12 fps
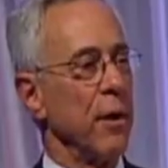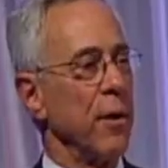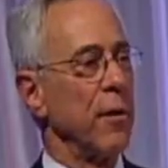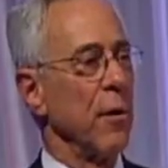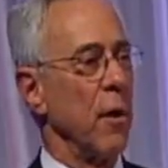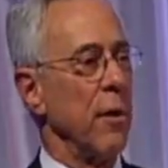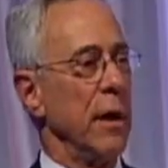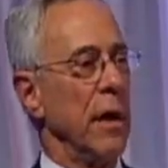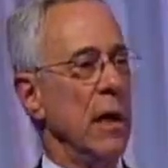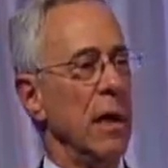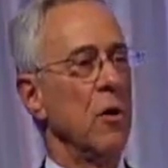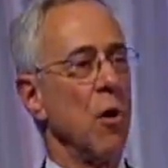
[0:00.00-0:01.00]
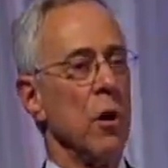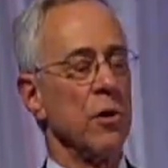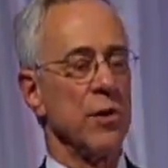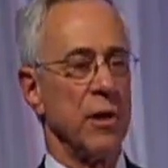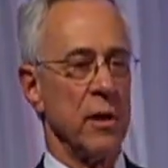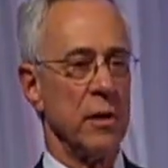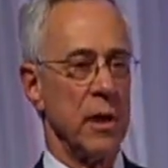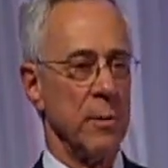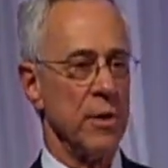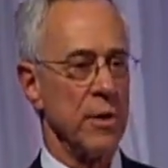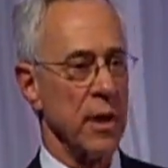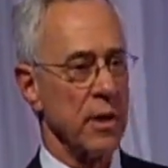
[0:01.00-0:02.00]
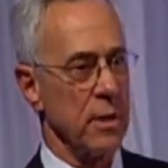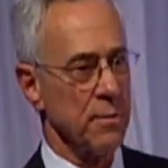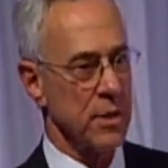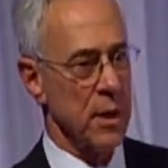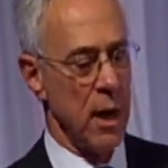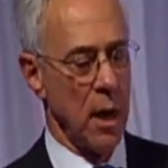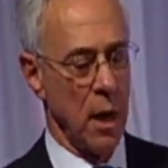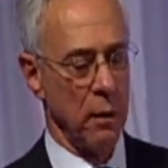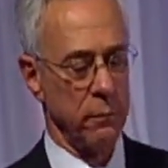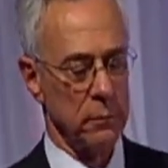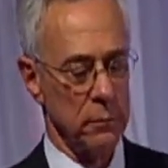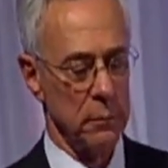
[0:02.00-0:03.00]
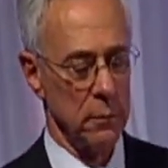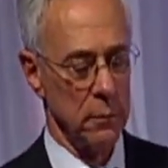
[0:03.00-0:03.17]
very good authority. He called SEAL Team 6 himself.